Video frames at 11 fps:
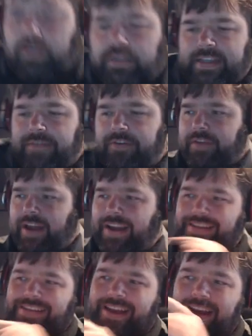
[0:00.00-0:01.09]
Seven of Nine
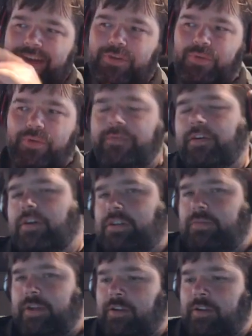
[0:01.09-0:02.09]
is kind of the reverse when you